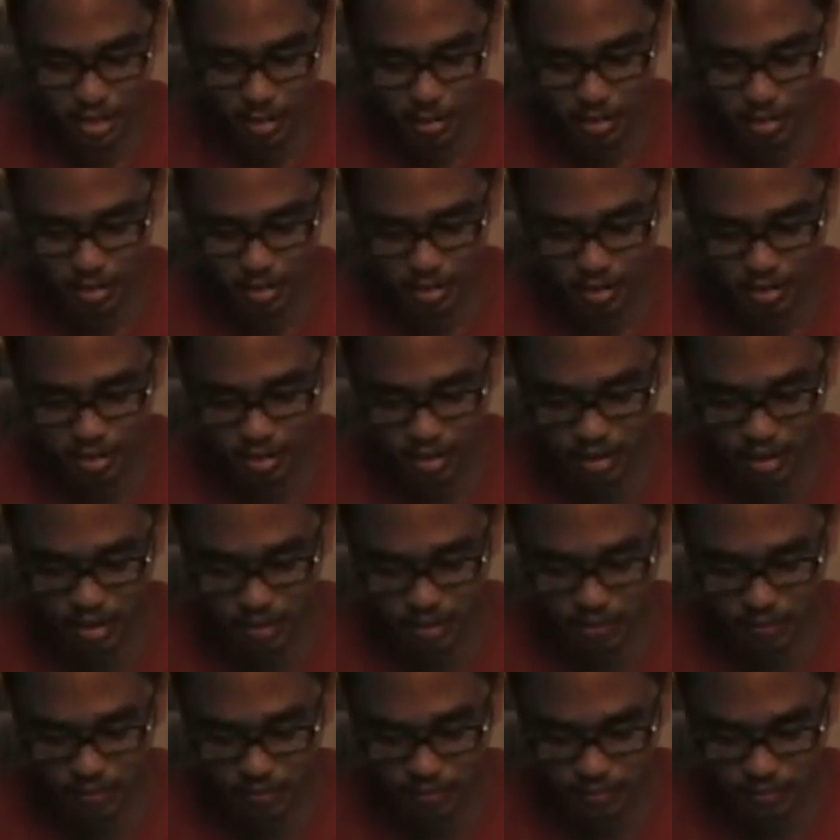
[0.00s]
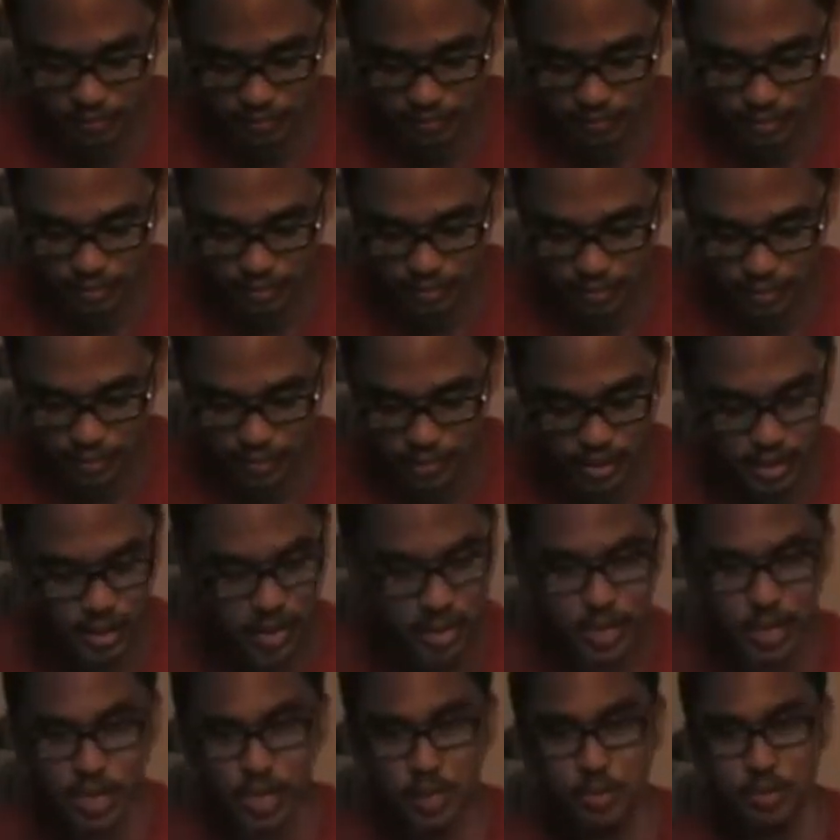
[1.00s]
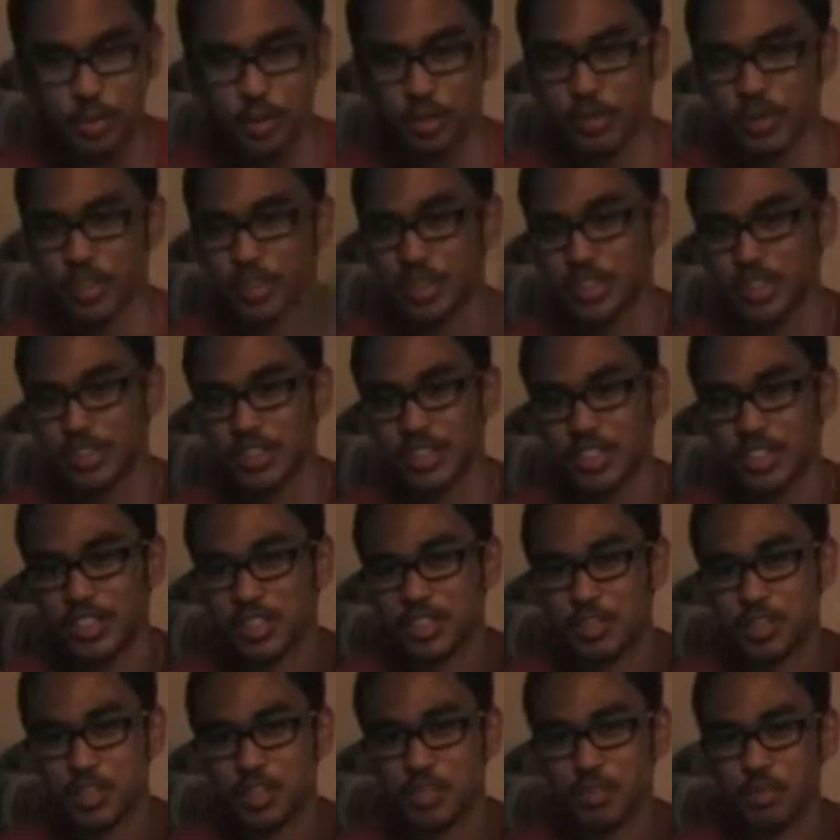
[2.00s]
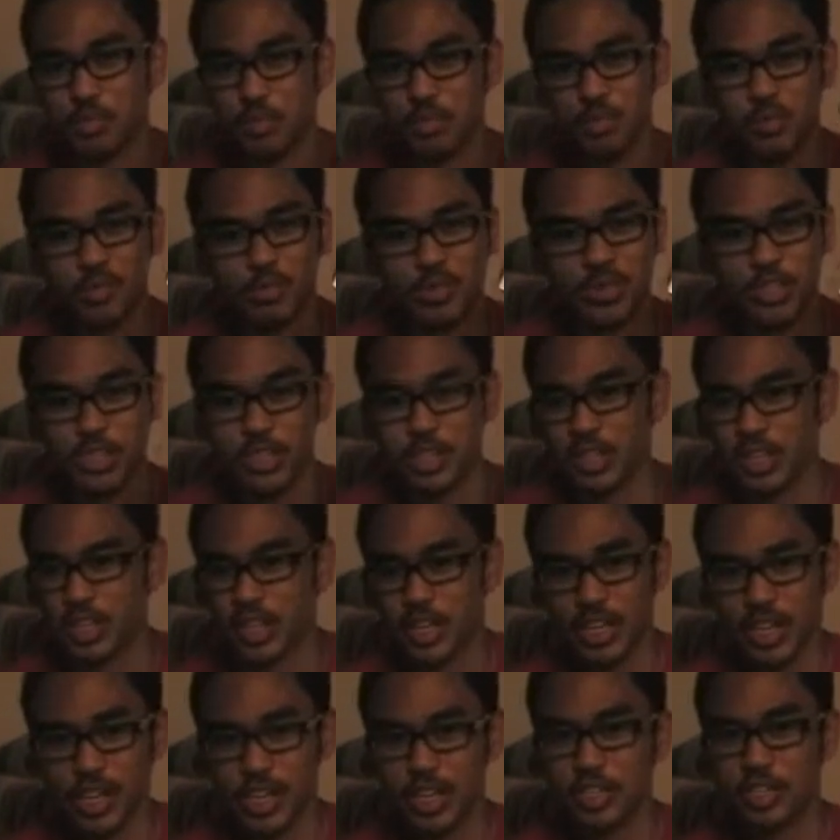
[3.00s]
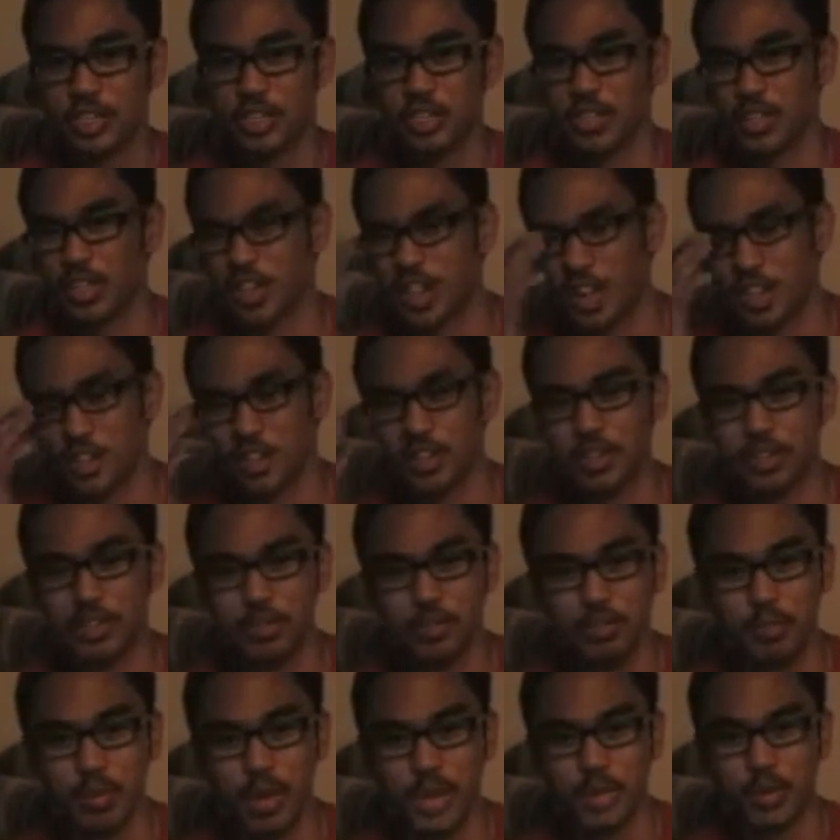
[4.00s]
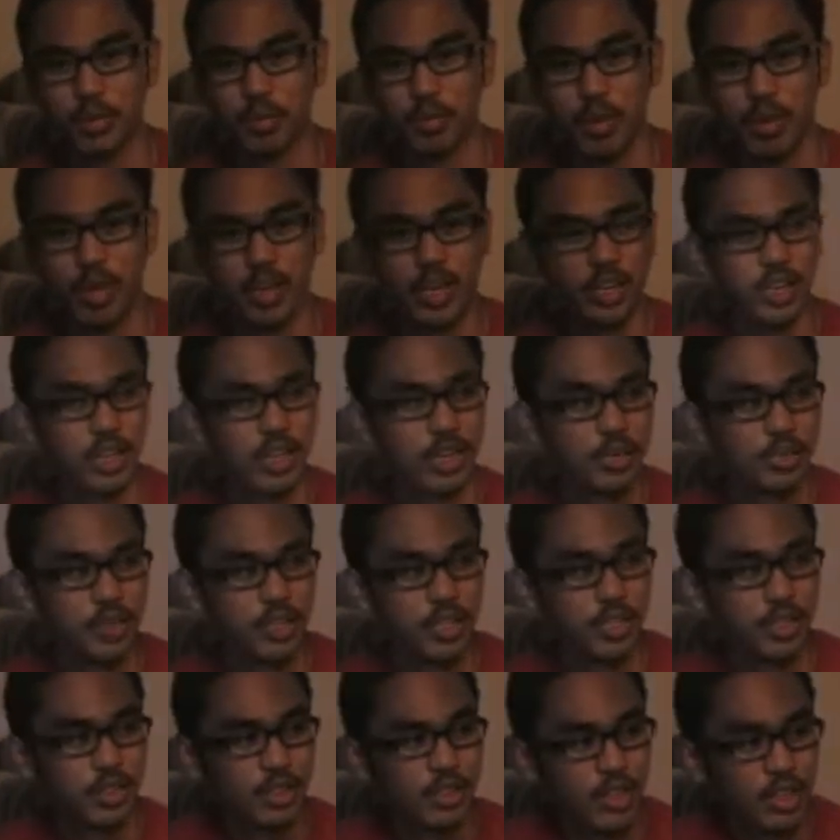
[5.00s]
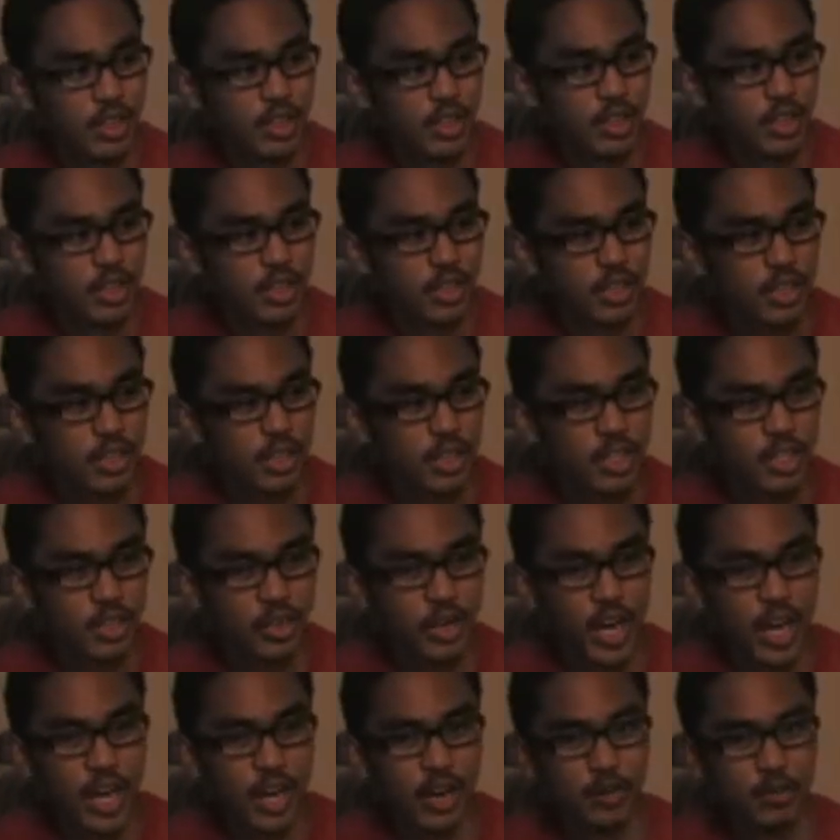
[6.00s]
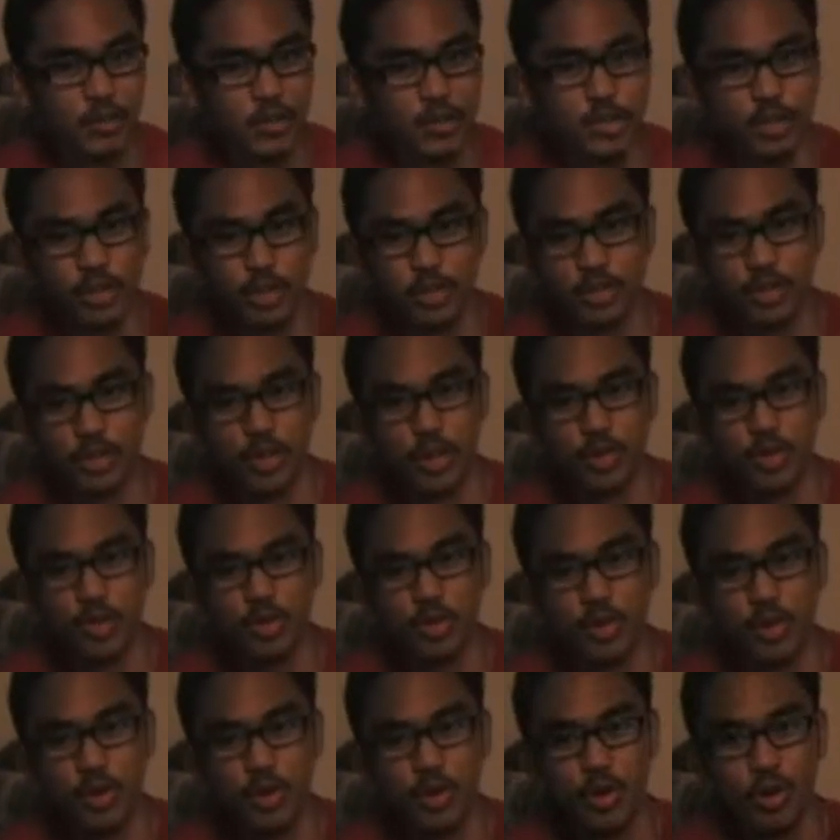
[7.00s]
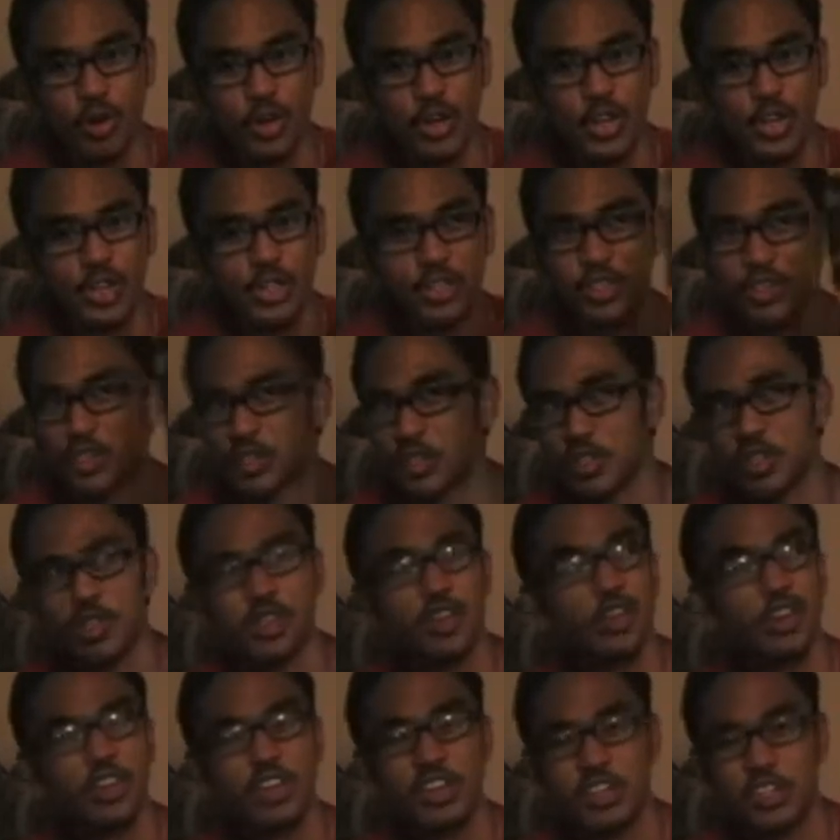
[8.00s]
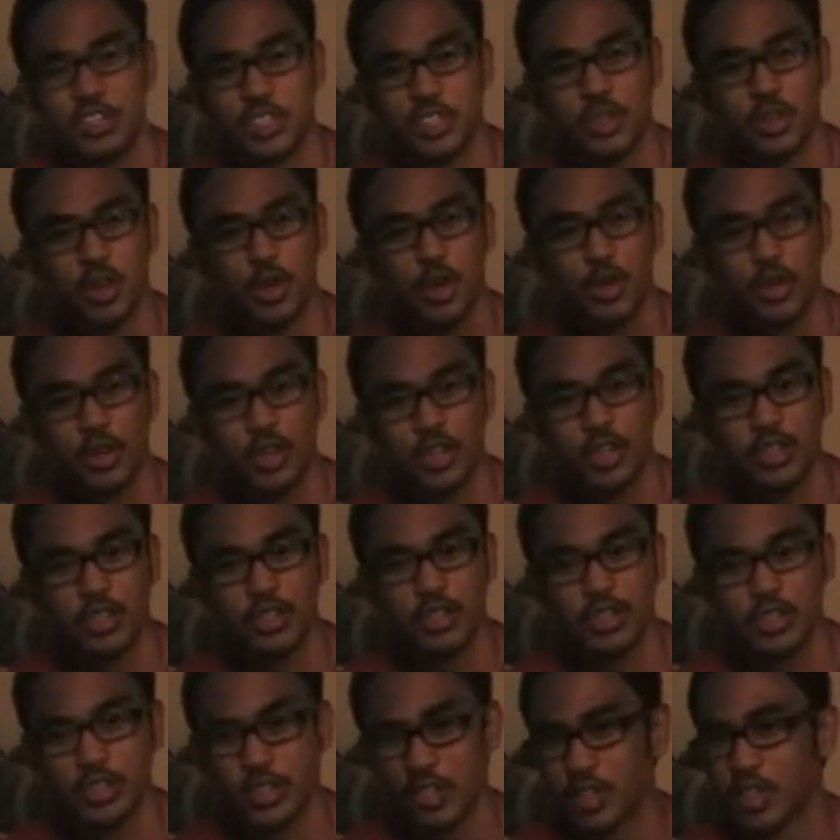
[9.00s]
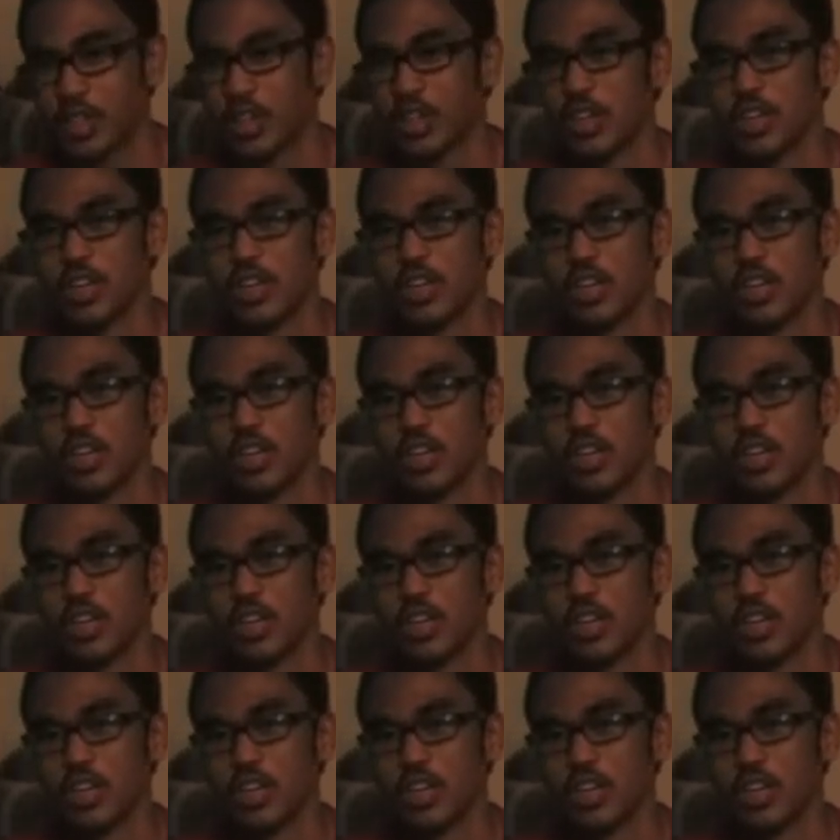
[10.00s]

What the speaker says: Anyways, this movie is just classic Michael Bay. I mean, there's no story, it's annoyance,